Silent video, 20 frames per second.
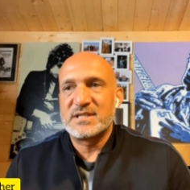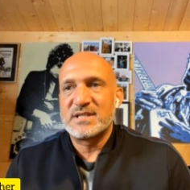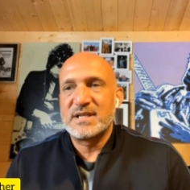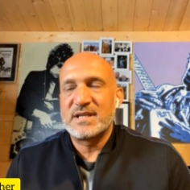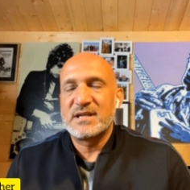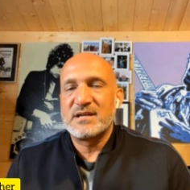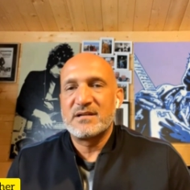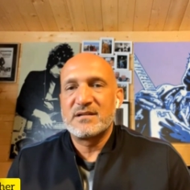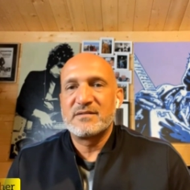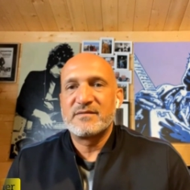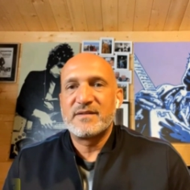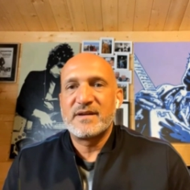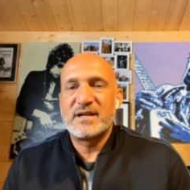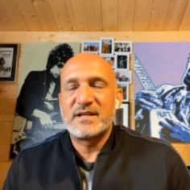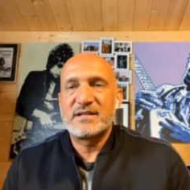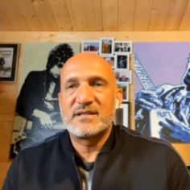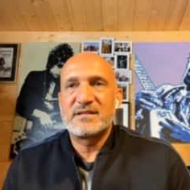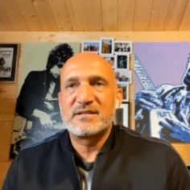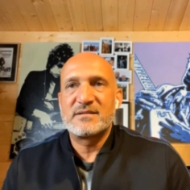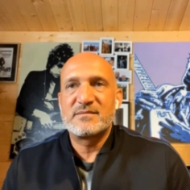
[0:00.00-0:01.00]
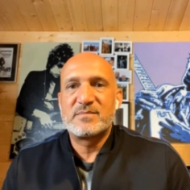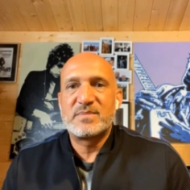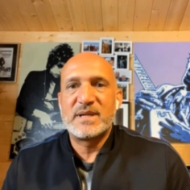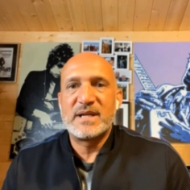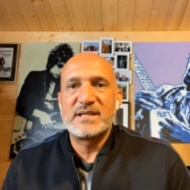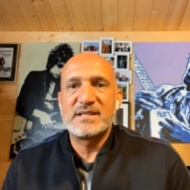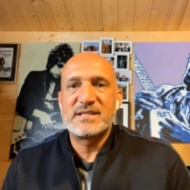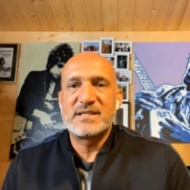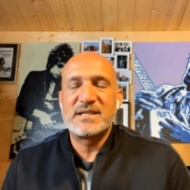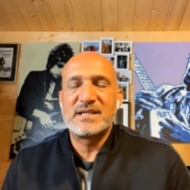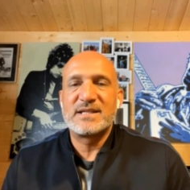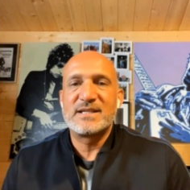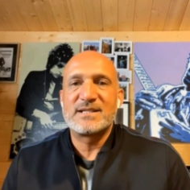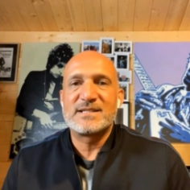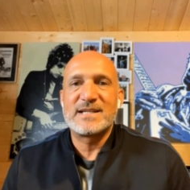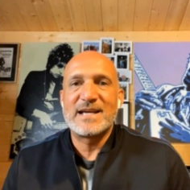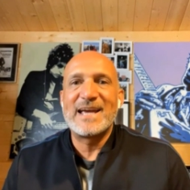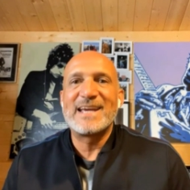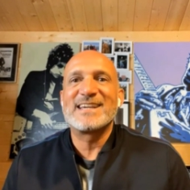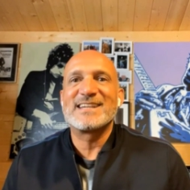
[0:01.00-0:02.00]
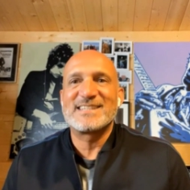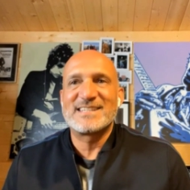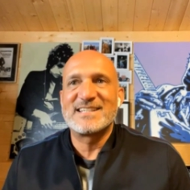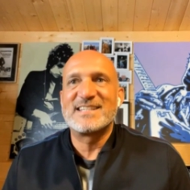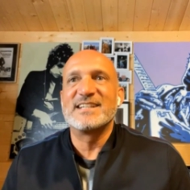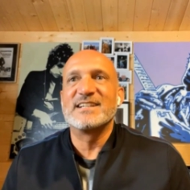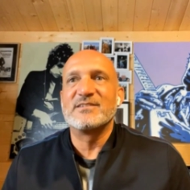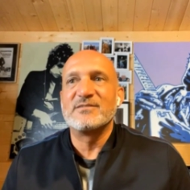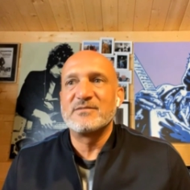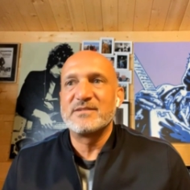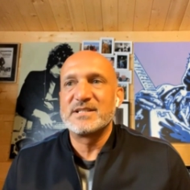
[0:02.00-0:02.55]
They kind of had plenty in the tank still